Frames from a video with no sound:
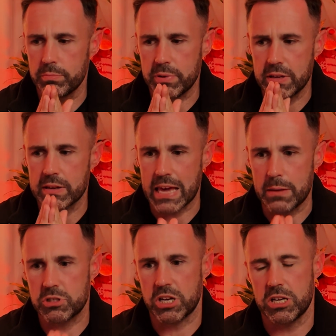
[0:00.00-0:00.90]
be a
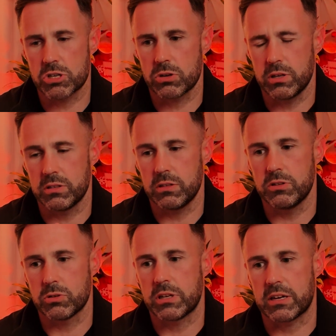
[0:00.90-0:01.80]
game changer
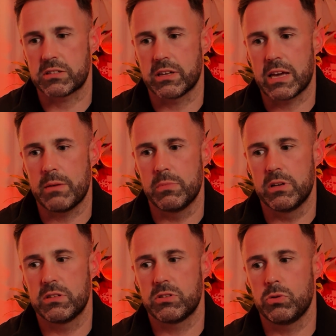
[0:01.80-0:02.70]
in your texting game
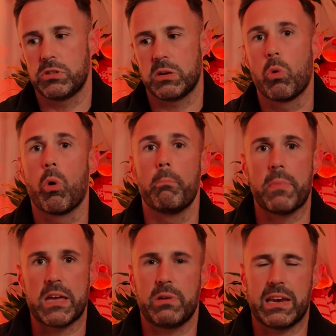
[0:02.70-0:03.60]
is using more
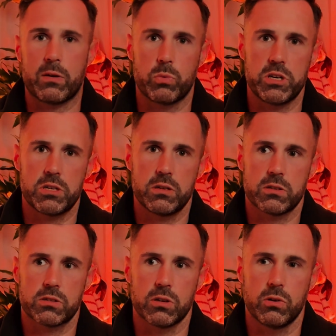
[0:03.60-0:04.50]
maybe language.
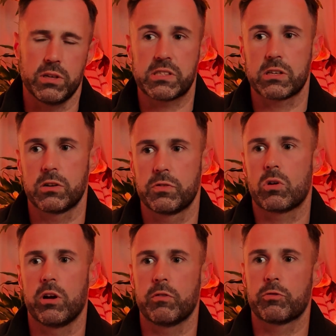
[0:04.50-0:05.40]
So instead of
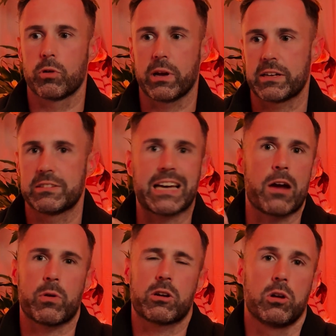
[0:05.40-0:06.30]
going for like a
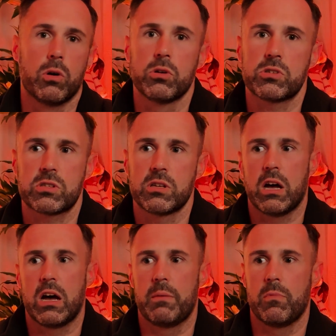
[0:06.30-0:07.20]
direct close
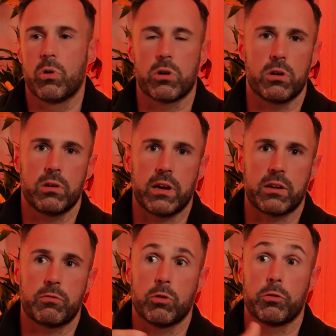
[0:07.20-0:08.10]
or
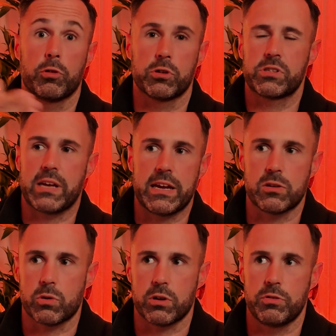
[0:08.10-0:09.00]
like for first
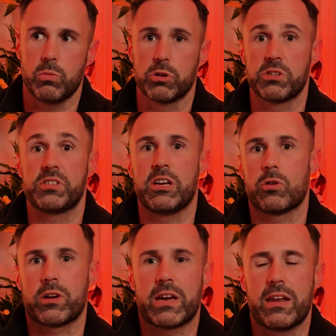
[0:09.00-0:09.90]
date, or if you want to see
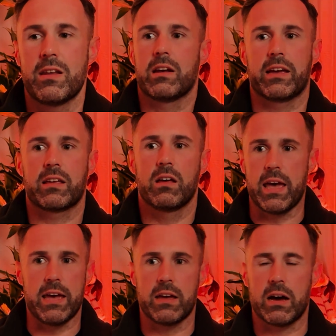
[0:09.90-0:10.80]
her again, like
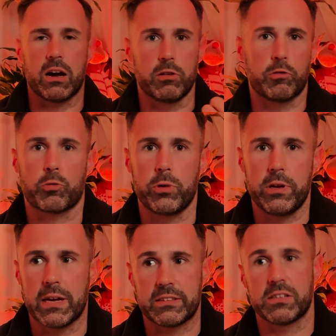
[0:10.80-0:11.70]
hey, are you
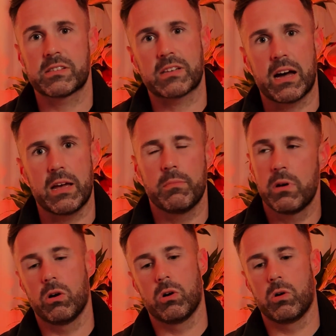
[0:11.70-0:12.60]
free at this time,
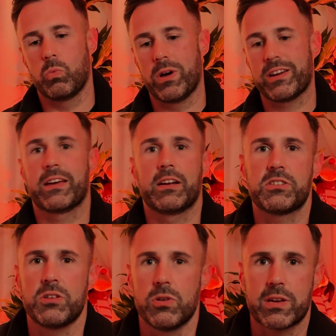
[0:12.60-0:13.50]
or when can I
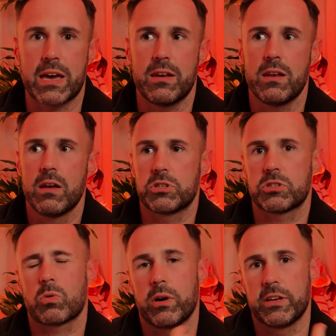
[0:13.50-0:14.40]
see you again, which
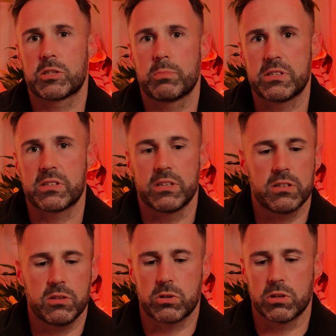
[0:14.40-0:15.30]
is quite
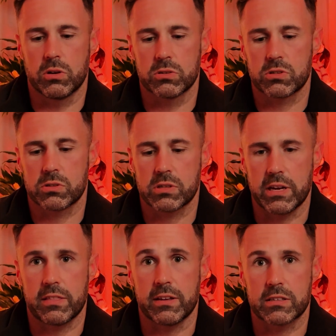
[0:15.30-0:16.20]
explicit. You could also
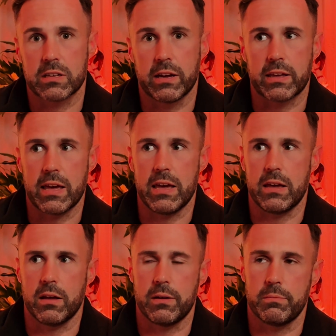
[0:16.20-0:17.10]
say things like hey,
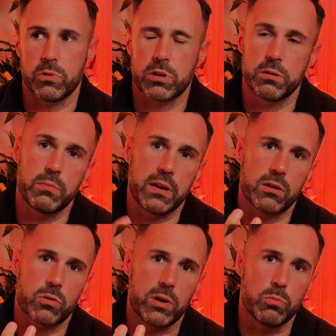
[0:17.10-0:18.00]
you can
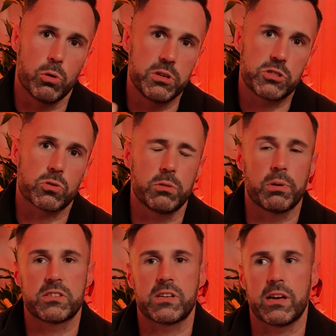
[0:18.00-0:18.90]
create more mystery
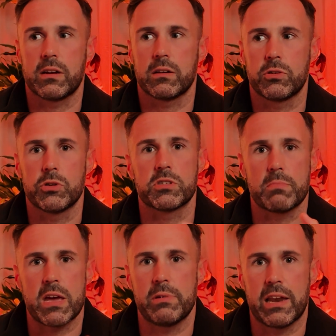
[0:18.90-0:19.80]
by using
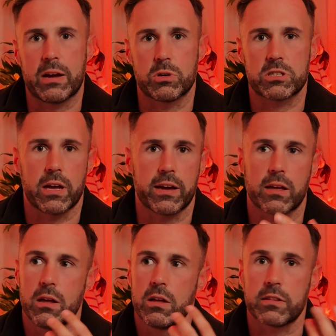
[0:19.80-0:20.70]
maybe language, like
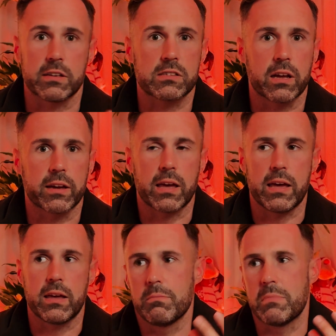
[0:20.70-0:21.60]
things like
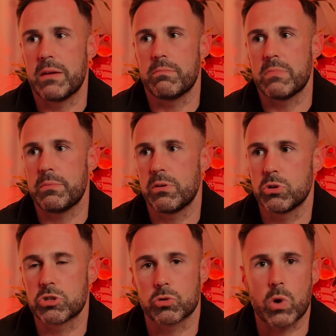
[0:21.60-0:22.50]
hey, maybe
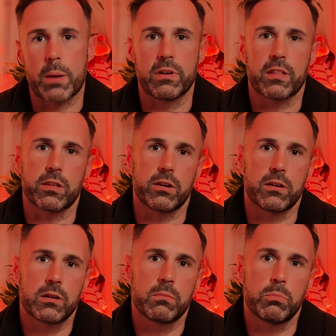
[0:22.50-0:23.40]
we should grab
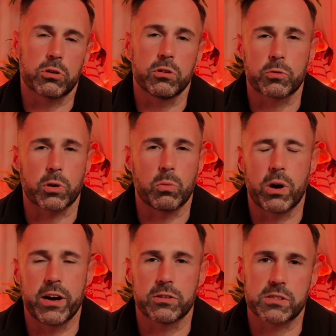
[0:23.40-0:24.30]
another bottle of red
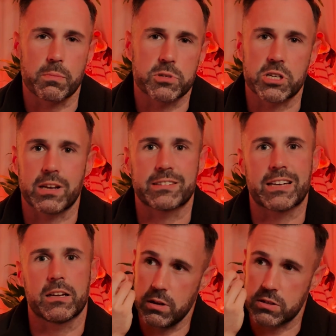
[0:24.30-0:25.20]
wine or some shit like
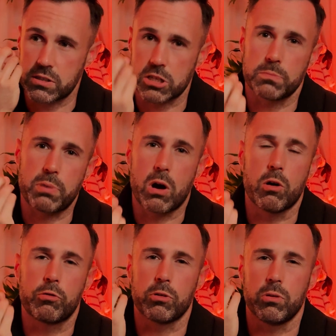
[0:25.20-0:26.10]
that. It's such a
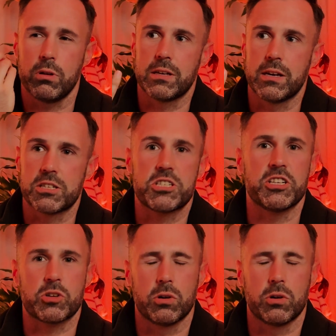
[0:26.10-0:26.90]
powerful cheat